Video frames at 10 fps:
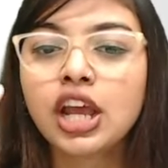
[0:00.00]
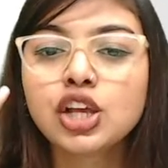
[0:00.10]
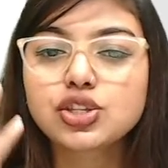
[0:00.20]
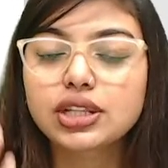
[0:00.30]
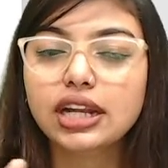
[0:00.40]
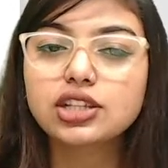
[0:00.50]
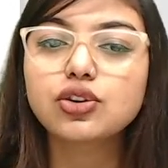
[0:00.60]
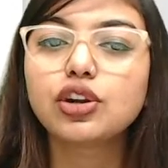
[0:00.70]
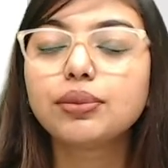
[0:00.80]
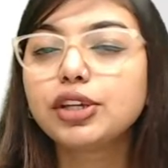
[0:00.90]
So that is
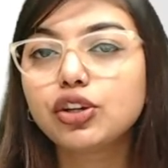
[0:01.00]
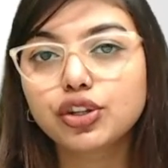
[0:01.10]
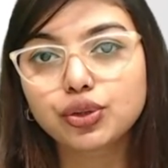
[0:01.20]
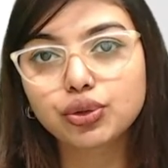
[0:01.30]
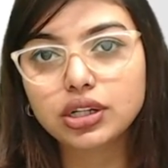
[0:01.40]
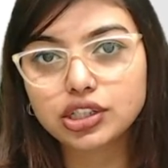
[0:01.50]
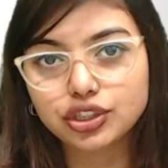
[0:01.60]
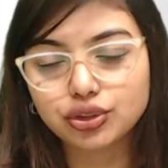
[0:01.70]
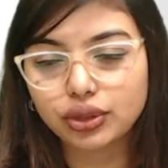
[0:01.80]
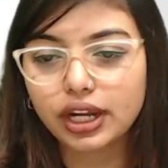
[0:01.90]
going to be your neural
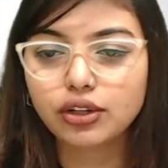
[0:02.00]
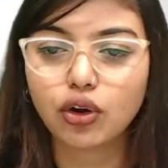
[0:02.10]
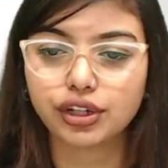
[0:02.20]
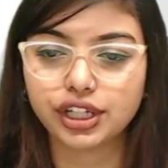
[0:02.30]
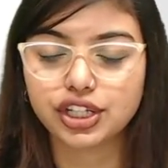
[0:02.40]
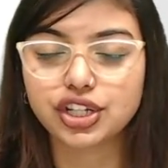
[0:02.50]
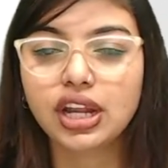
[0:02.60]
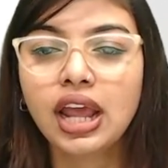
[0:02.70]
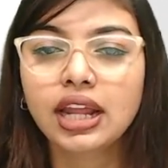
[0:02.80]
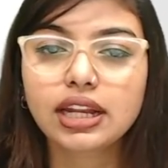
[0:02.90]
control and coordination.
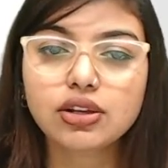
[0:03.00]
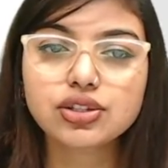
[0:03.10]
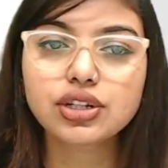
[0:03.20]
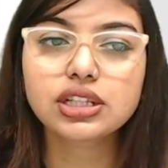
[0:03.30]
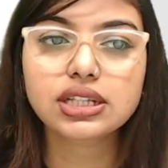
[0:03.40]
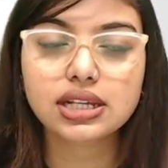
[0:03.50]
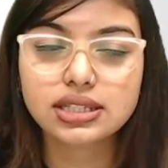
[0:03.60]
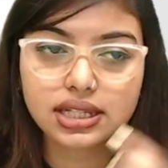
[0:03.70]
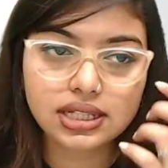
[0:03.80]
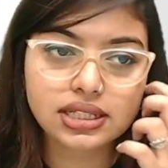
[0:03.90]
Now students,
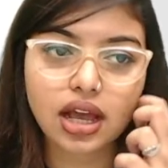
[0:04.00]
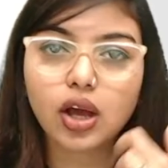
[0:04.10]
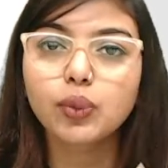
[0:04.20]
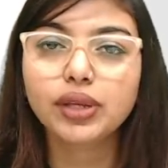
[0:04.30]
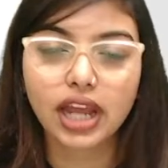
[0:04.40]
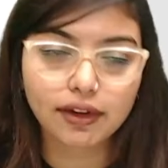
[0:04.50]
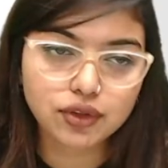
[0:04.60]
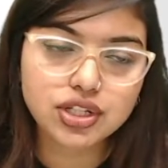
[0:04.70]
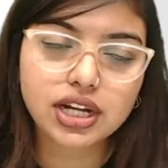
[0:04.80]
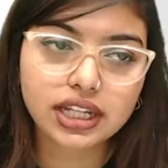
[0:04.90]
since we have to
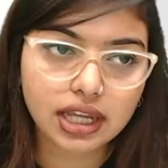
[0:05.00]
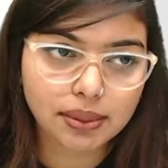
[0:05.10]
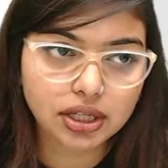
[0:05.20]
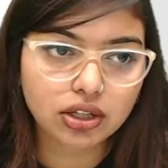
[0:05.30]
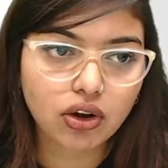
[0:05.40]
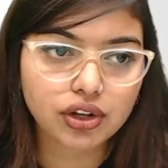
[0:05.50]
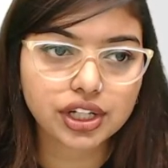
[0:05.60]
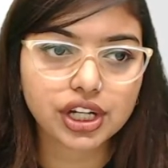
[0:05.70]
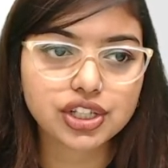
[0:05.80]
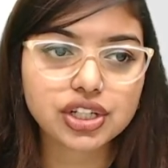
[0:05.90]
study chemical
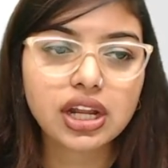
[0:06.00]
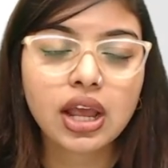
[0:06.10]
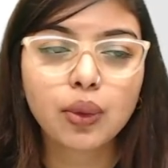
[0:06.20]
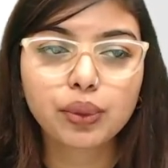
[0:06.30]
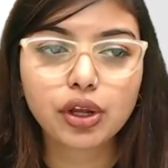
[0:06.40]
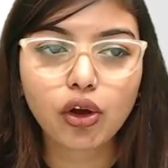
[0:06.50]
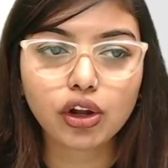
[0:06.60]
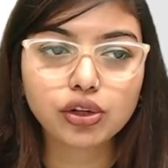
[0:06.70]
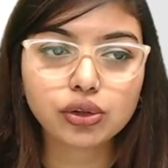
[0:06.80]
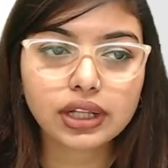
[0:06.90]
coordination, we all
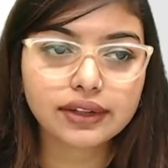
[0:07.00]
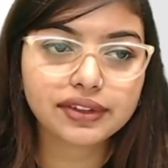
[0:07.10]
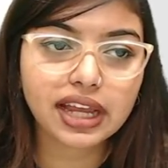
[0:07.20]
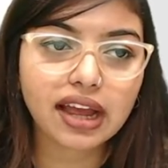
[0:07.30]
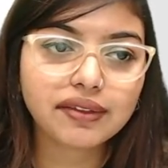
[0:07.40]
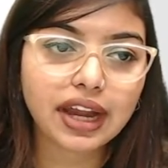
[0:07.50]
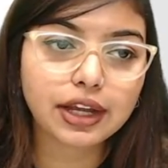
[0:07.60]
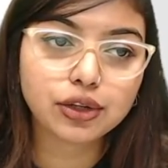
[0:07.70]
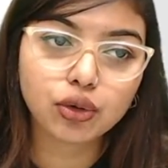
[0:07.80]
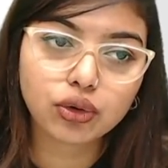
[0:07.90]
know that we have
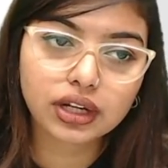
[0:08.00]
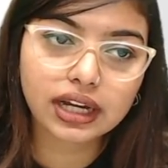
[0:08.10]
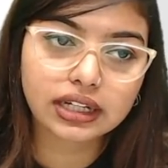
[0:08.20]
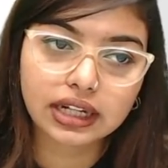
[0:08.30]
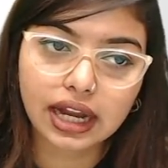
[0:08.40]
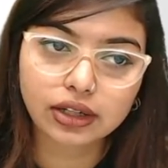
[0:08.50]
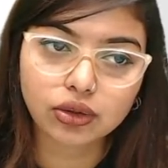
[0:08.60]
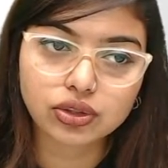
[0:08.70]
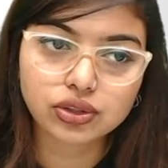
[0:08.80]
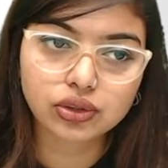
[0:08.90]
endocrine gland
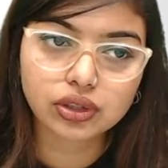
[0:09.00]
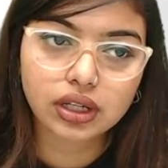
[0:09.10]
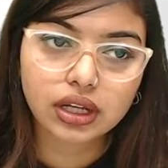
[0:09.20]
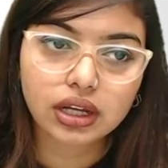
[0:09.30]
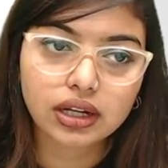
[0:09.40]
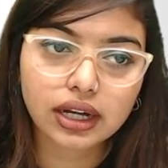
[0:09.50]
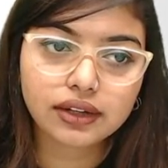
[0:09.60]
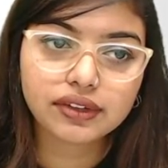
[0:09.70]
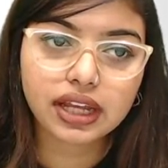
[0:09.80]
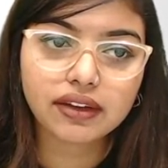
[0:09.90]
also, right?
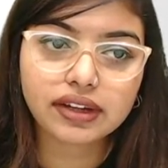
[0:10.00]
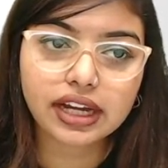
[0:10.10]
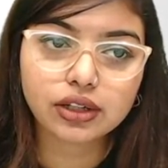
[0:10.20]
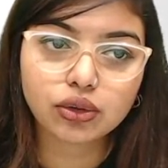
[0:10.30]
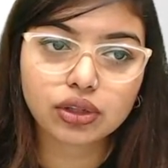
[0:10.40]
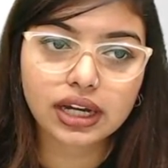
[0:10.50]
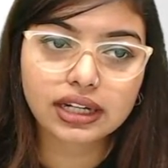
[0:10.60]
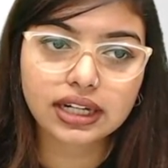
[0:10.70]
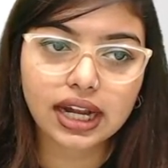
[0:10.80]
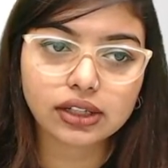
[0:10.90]
We have endocrine
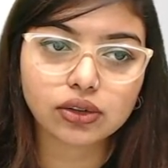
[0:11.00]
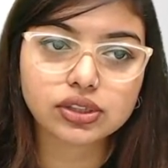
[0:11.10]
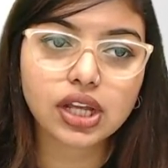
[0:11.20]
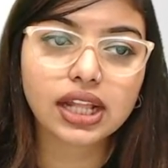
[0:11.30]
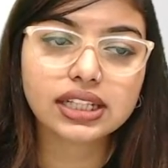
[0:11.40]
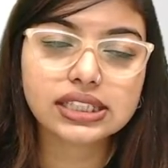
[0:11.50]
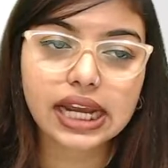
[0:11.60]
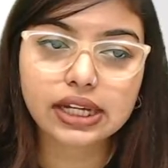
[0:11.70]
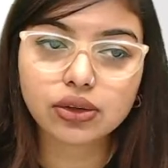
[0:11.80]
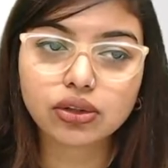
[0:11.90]
gland also, and this
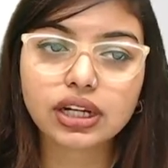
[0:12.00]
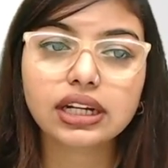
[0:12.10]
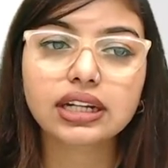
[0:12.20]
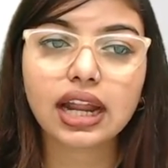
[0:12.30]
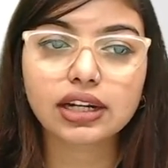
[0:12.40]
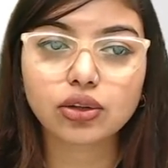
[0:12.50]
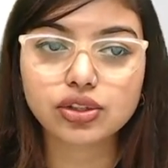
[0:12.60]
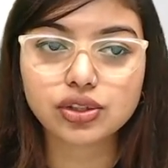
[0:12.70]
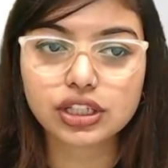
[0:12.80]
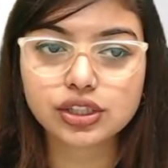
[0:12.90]
endocrine gland
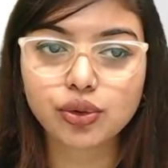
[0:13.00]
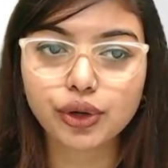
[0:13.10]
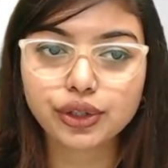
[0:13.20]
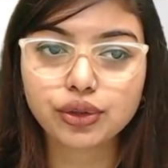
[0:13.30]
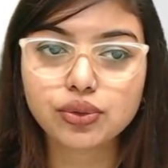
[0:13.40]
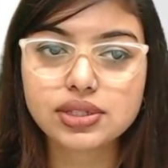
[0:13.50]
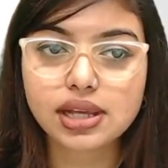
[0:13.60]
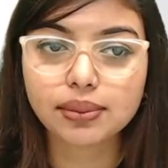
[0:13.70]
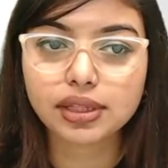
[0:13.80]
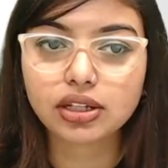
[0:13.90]
also is going to do
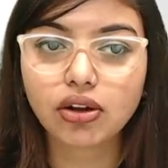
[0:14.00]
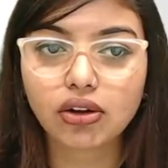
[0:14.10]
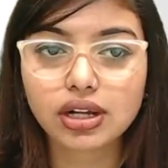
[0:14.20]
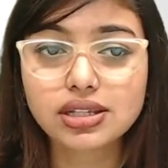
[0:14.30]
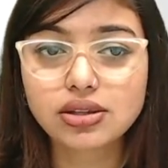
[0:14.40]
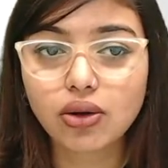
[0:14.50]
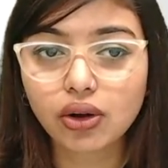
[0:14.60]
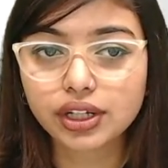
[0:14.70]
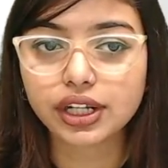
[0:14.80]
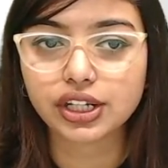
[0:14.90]
something called as
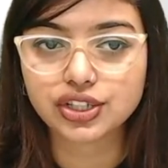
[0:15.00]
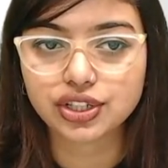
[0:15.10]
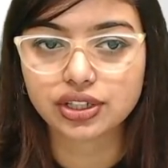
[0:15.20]
coordination.